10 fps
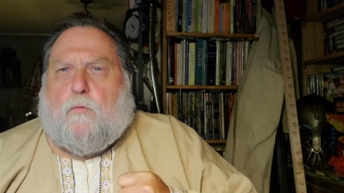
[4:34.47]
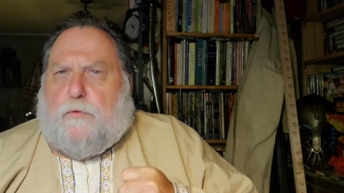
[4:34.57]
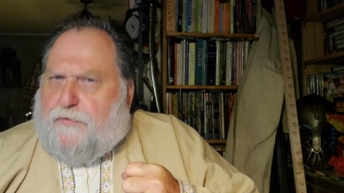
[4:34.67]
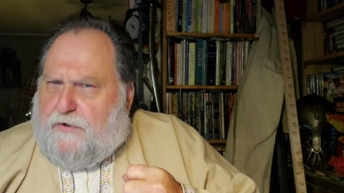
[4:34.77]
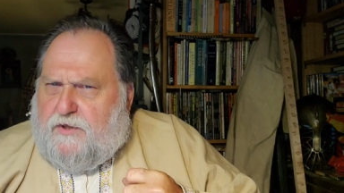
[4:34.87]

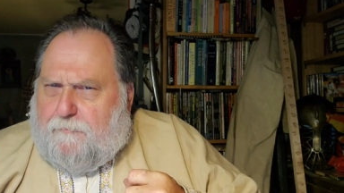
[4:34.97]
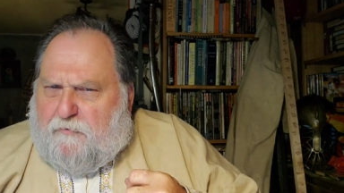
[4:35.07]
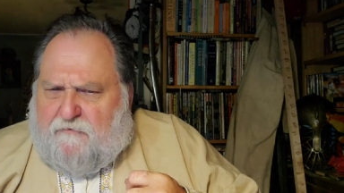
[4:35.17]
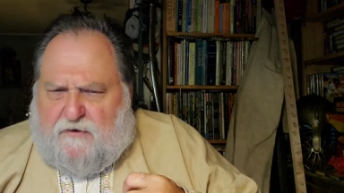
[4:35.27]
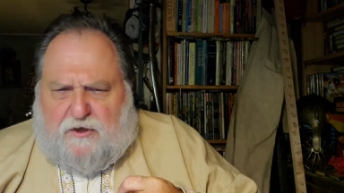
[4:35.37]
Within the
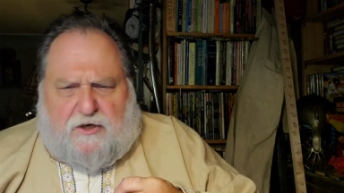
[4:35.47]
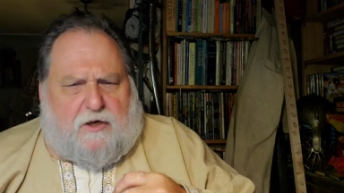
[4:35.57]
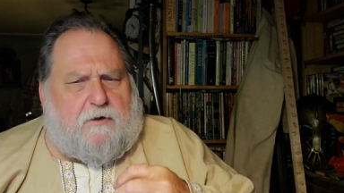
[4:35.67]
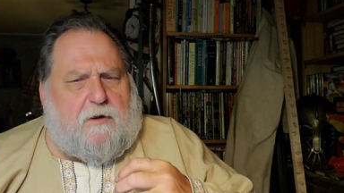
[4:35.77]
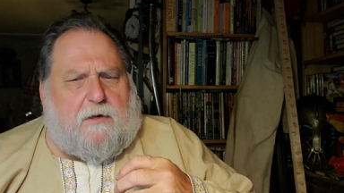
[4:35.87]

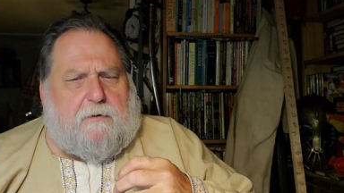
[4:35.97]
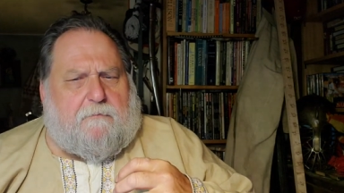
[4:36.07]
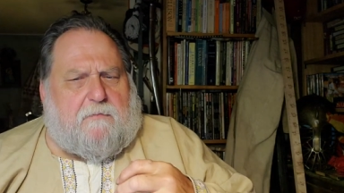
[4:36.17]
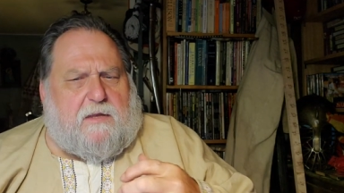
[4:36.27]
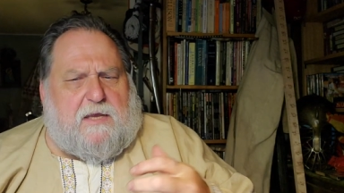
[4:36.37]
pavilion
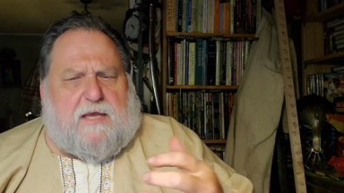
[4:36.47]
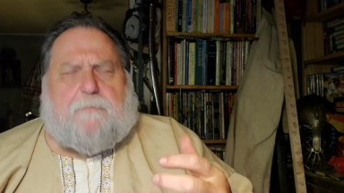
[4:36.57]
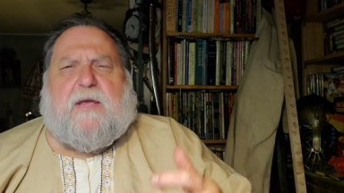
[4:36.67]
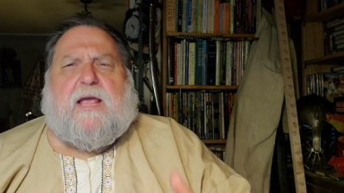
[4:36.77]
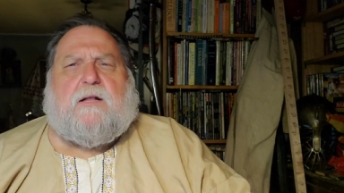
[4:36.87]
he
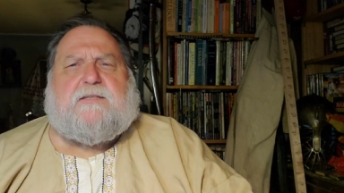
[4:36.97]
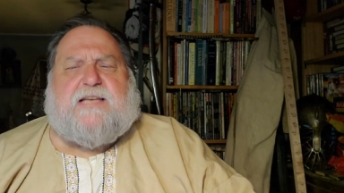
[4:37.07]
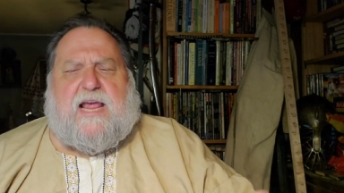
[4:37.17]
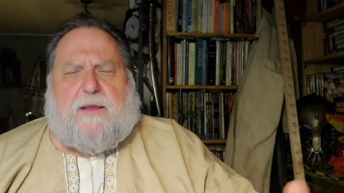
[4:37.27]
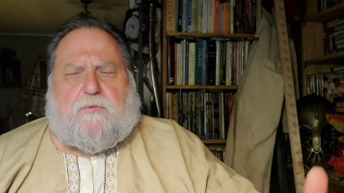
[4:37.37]
beheld
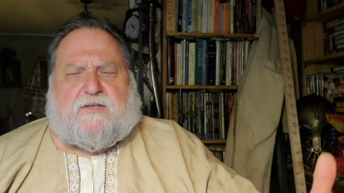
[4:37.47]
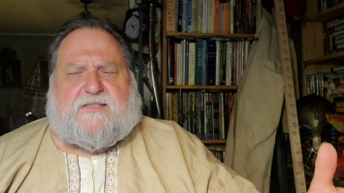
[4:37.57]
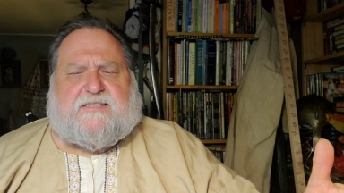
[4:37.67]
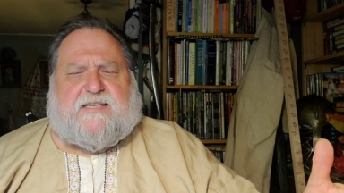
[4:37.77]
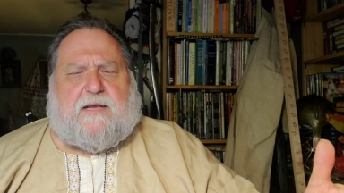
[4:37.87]
tables
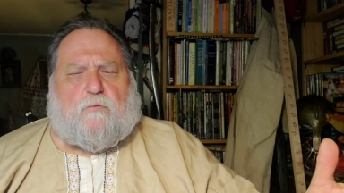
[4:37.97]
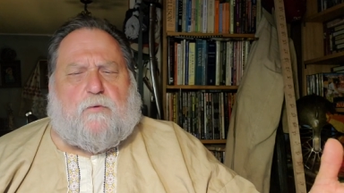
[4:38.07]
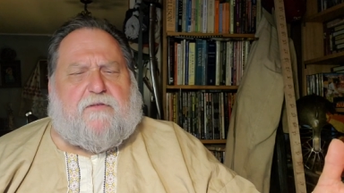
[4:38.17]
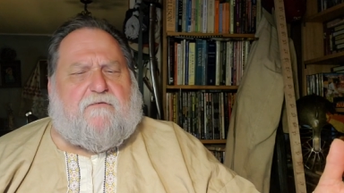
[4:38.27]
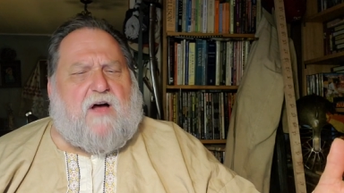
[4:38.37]
set
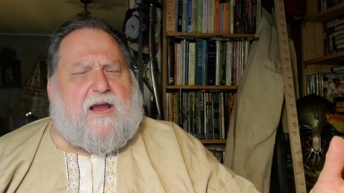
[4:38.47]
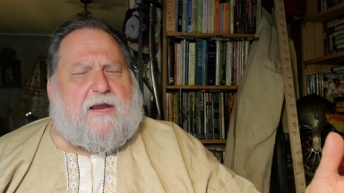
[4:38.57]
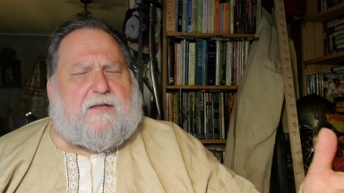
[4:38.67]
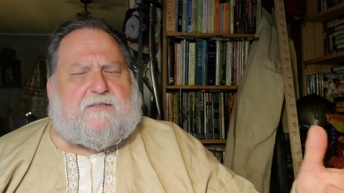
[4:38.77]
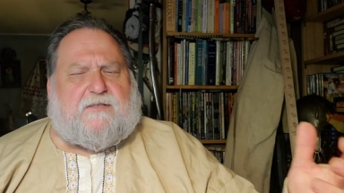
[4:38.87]
with
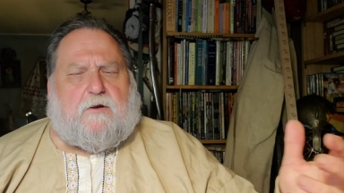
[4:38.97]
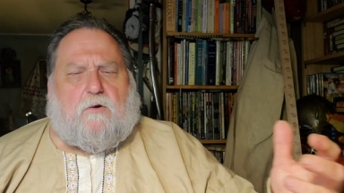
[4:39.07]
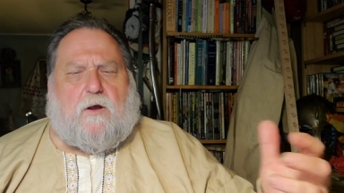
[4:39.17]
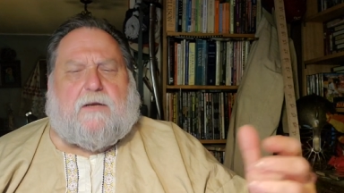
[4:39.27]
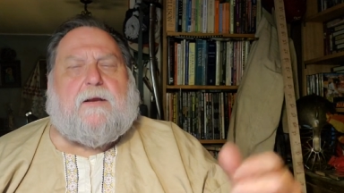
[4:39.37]
viands
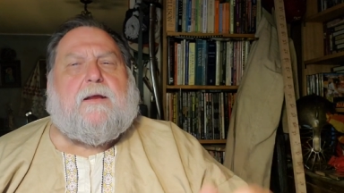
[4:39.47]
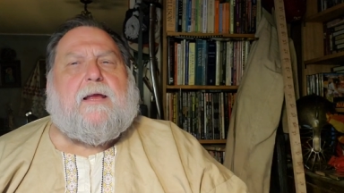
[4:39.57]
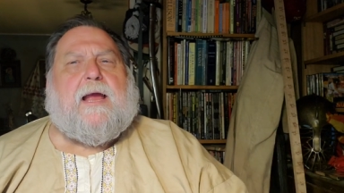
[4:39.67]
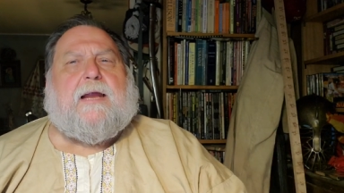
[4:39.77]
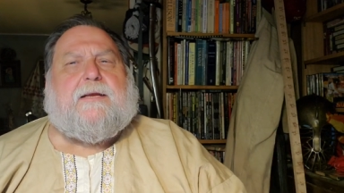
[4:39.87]
thereon,
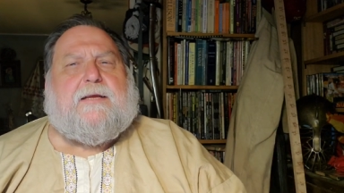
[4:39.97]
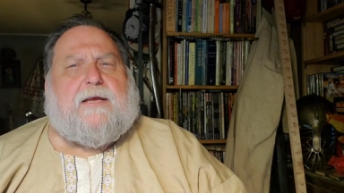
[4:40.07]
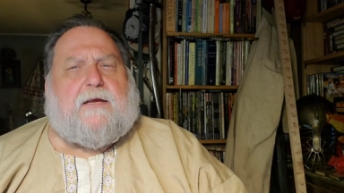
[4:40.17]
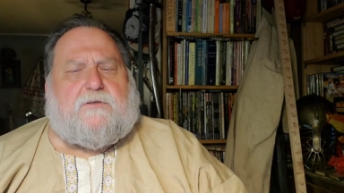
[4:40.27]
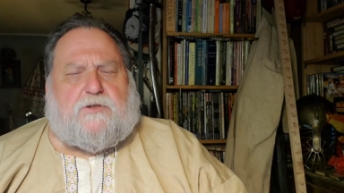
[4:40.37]
and
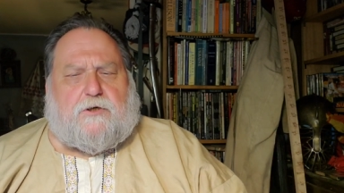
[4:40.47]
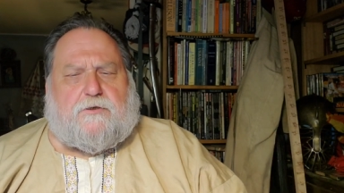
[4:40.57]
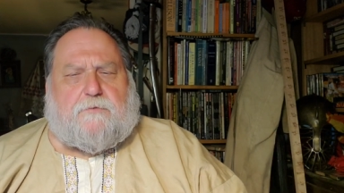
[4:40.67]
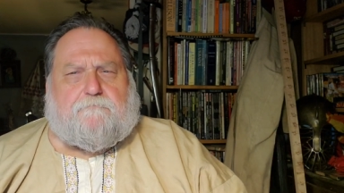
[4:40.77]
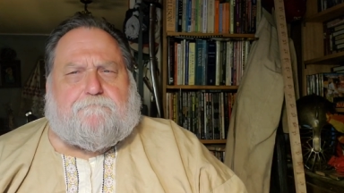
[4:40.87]
he entered.